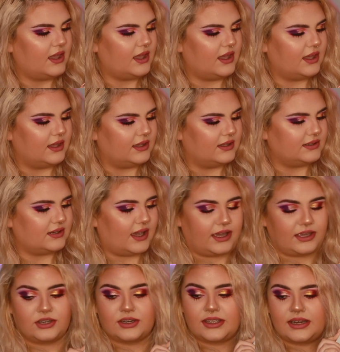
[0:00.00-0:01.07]
And yeah,
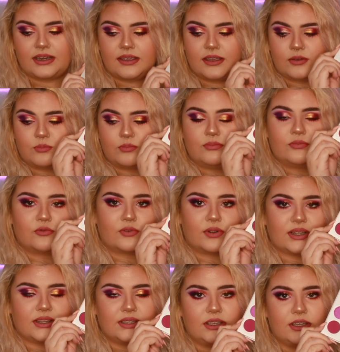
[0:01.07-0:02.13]
you're getting a
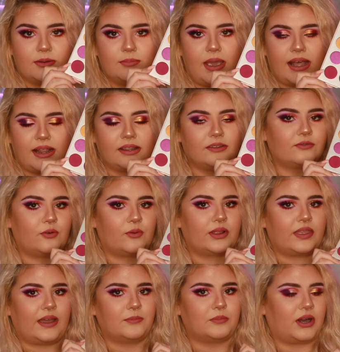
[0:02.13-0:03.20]
really good palette for
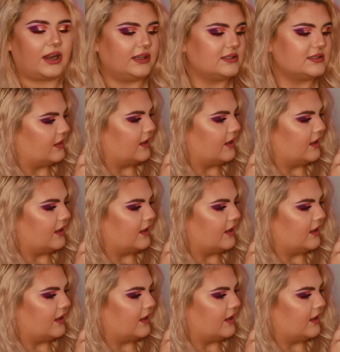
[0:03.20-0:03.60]
that price.